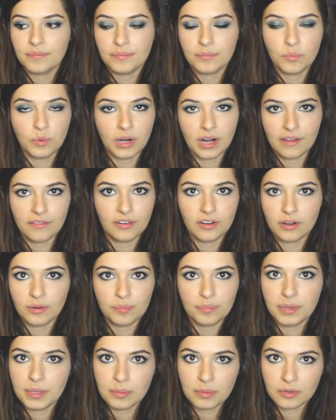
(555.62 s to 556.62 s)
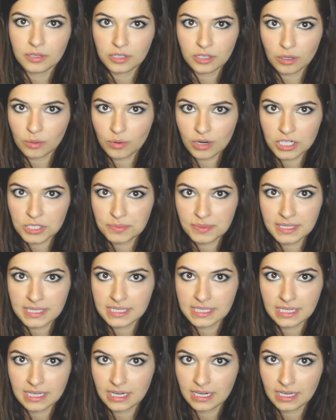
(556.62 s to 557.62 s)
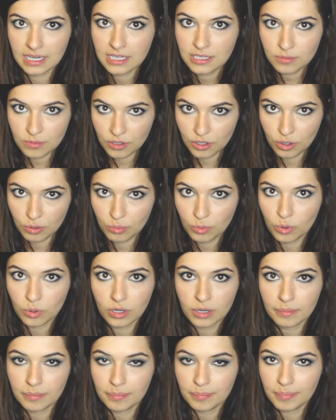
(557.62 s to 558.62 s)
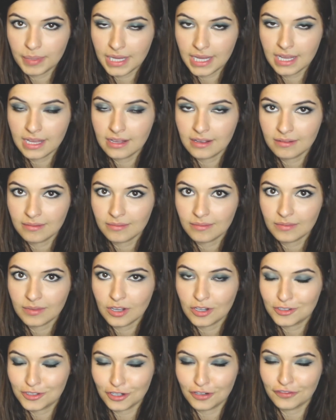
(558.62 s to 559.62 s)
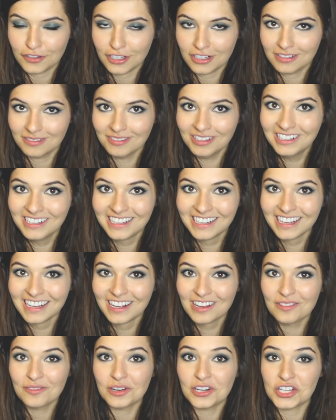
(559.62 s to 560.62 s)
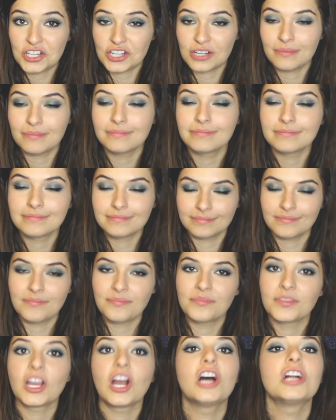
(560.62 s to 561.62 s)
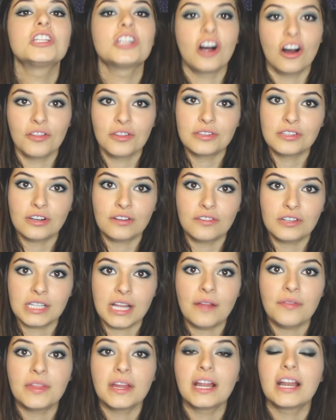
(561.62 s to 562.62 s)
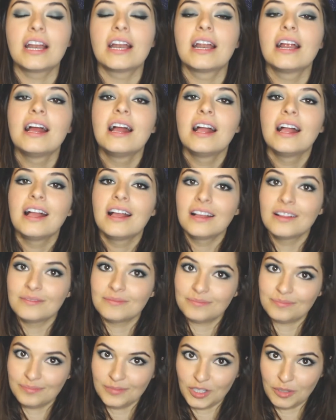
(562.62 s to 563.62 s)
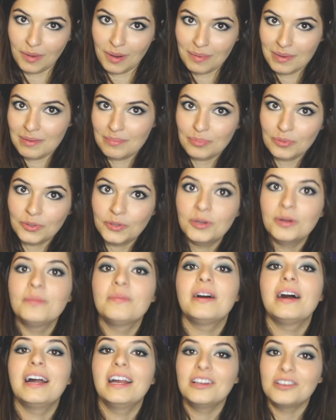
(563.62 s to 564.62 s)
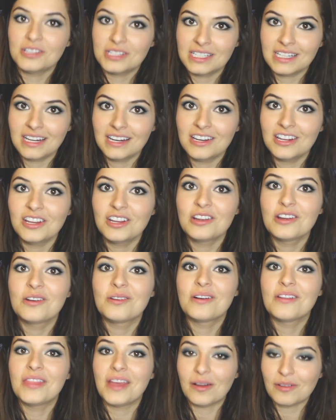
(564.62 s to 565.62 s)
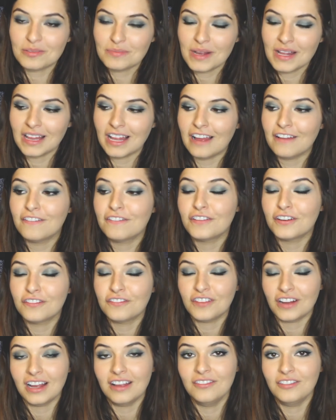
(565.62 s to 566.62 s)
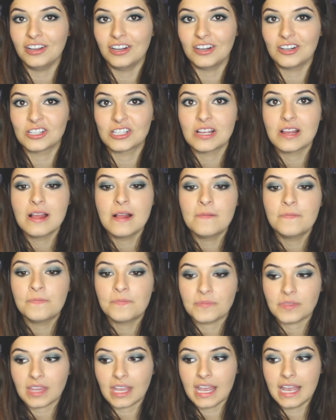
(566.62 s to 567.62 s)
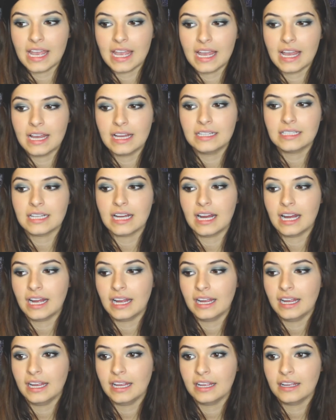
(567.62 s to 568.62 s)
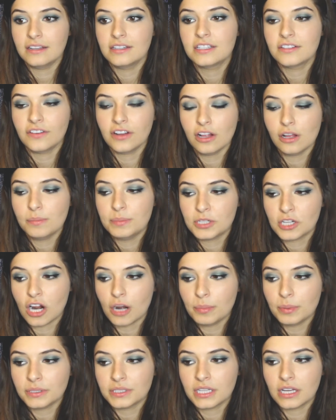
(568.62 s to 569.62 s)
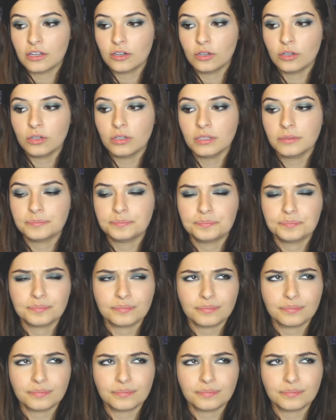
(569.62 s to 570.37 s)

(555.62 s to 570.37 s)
whatever. People are gonna watch me sit in this room or be a server. Which, to all the servers out there, you're my people. I understand you. That was my life for 5 years. And I developed carpal tunnel